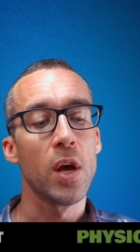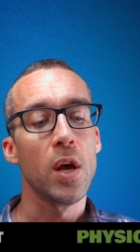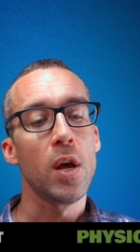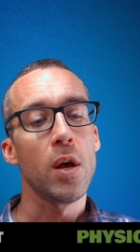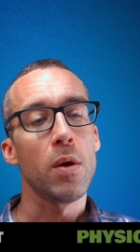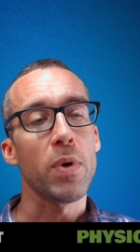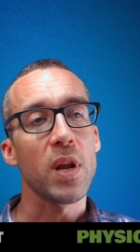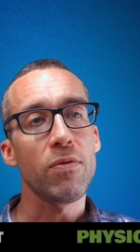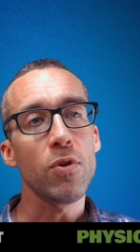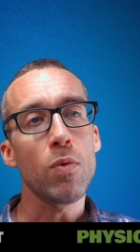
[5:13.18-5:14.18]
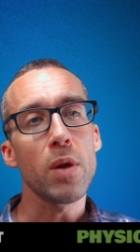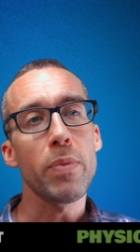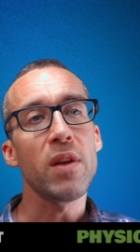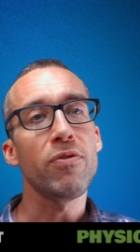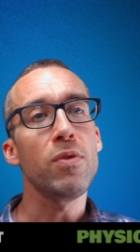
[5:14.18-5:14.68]
Okay. But if you want to
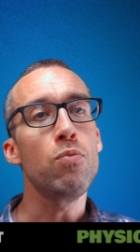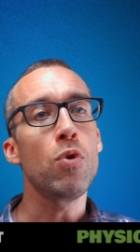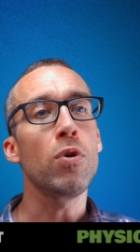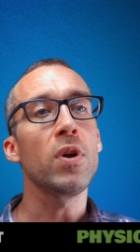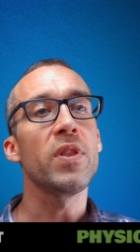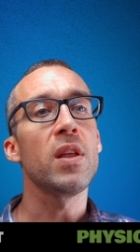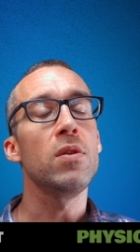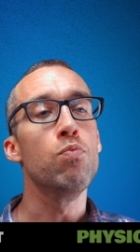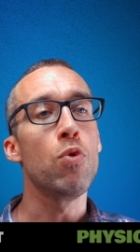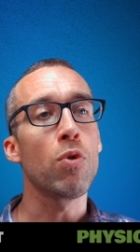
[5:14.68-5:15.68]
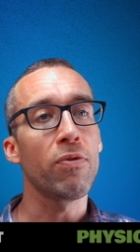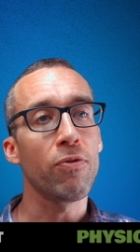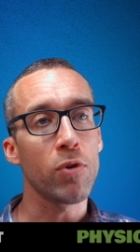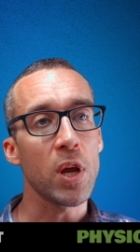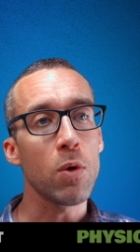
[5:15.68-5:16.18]
benefit more, then more
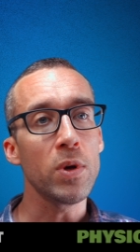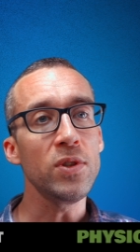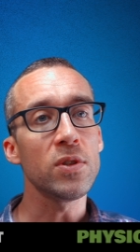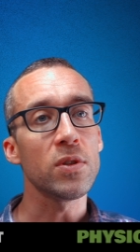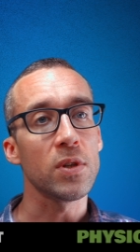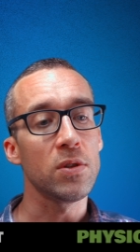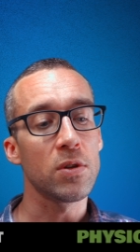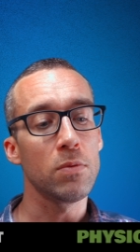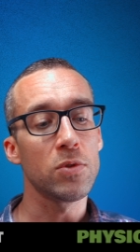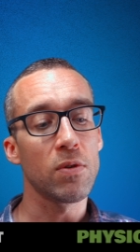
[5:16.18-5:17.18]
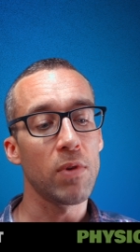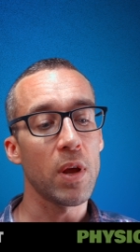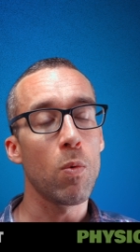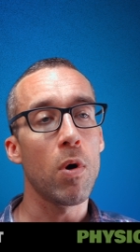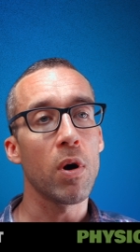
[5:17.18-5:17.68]
frequent in terms of like
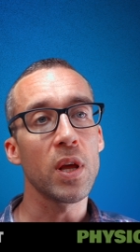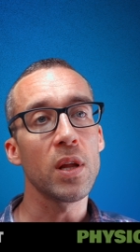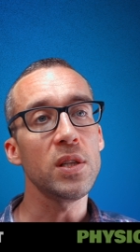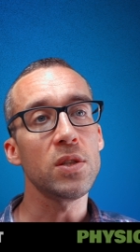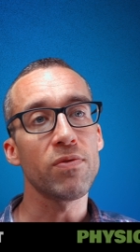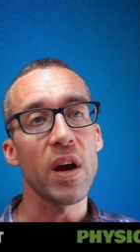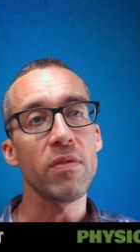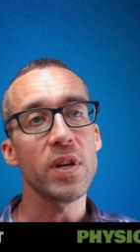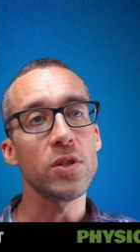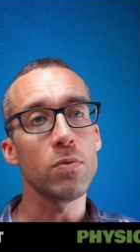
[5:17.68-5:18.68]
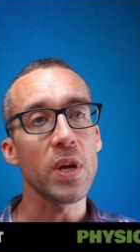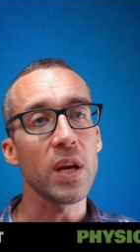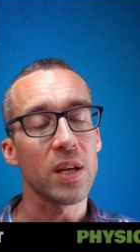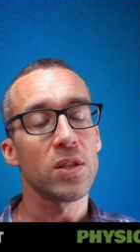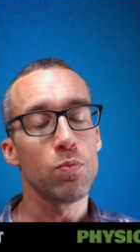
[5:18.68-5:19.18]
walking at least five days a week,
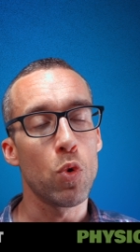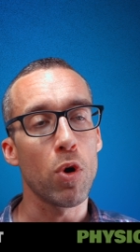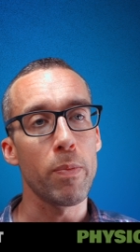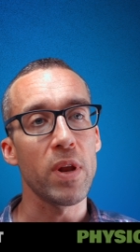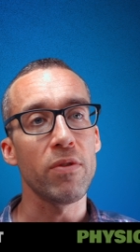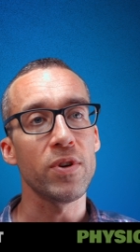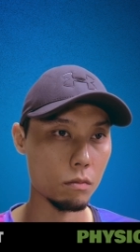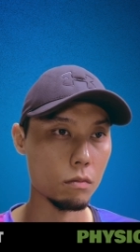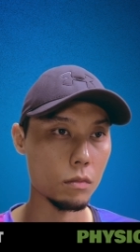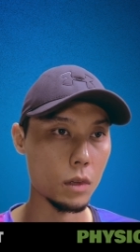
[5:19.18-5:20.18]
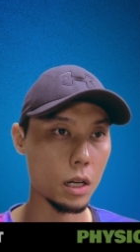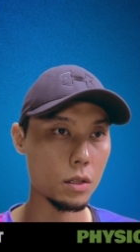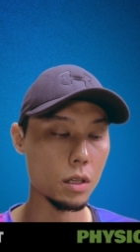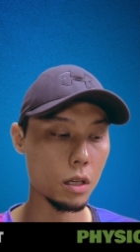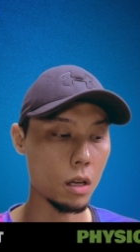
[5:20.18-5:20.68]
it's more beneficial. I
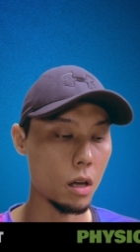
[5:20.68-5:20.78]
see.